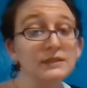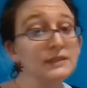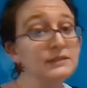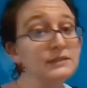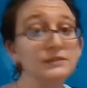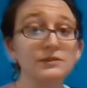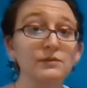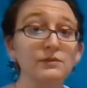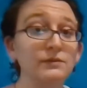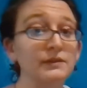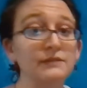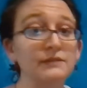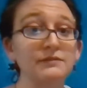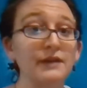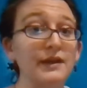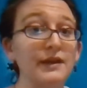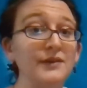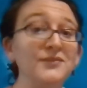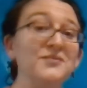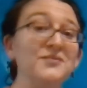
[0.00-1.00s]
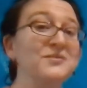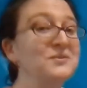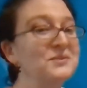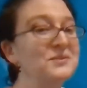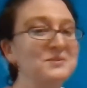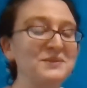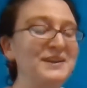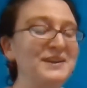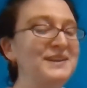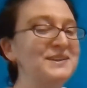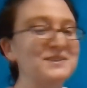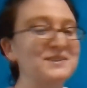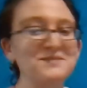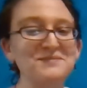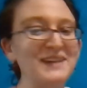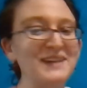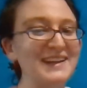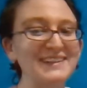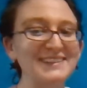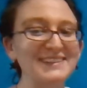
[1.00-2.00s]
that's totally fine. We
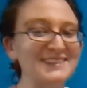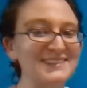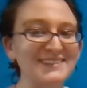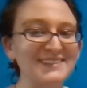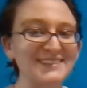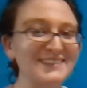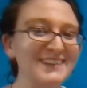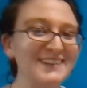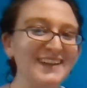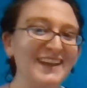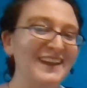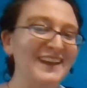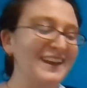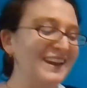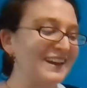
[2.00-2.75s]
don't mind at all.